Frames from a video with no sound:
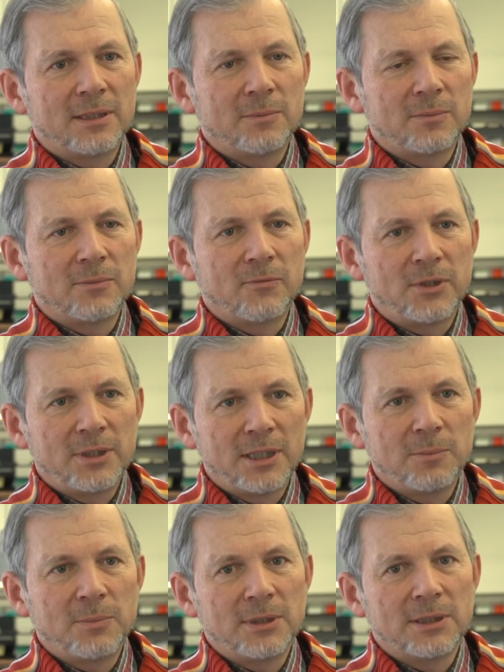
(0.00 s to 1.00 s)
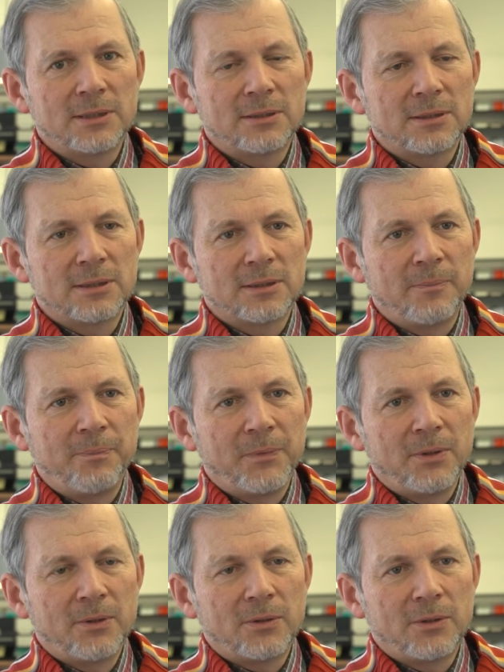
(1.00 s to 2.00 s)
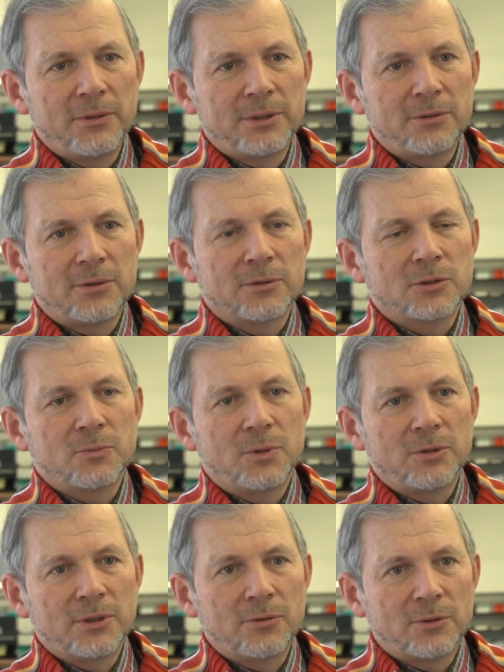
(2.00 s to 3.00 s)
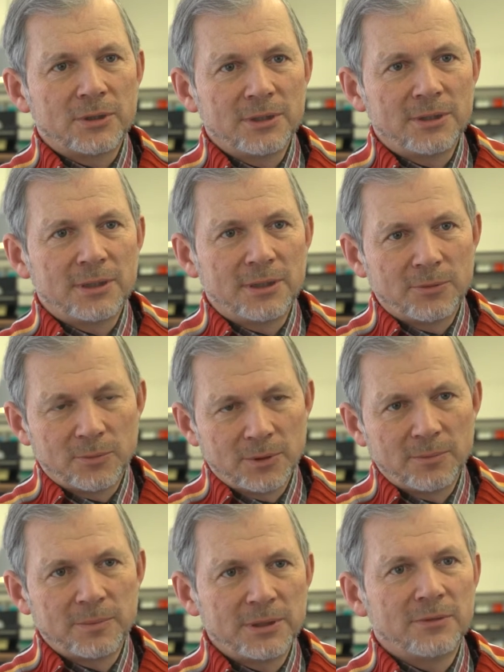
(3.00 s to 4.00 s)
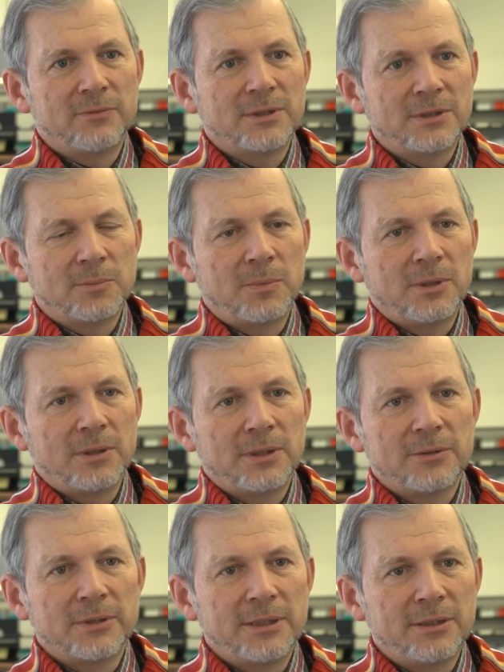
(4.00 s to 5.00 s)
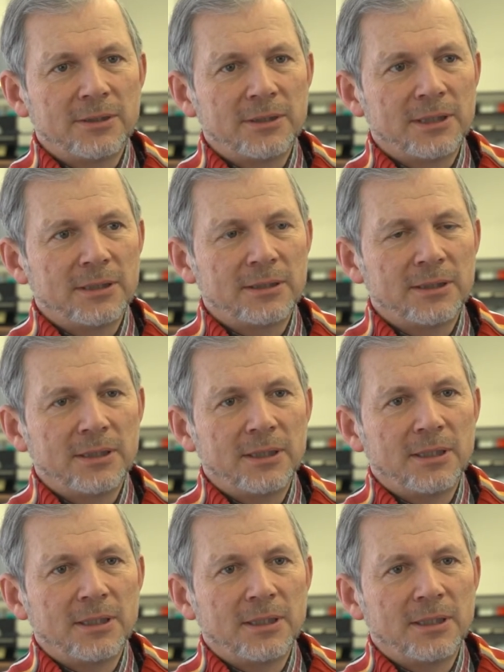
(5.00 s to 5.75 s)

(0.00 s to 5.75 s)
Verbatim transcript: I'm very happy that uh, all the talks were recorded, that they will be visible on the internet,